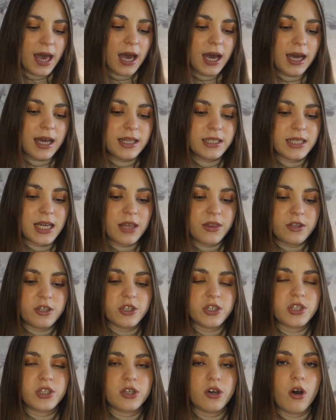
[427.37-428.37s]
and I
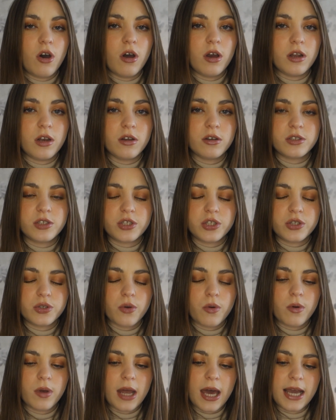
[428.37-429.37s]
just thought it looked
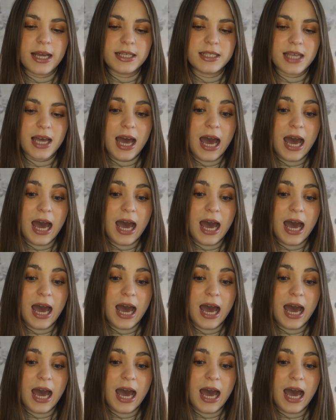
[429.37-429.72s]
so nice